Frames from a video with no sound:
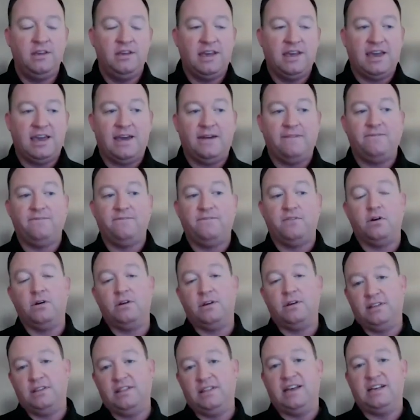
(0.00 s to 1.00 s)
have
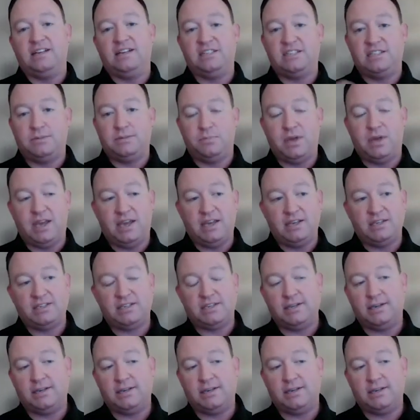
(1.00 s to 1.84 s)
fun in that space.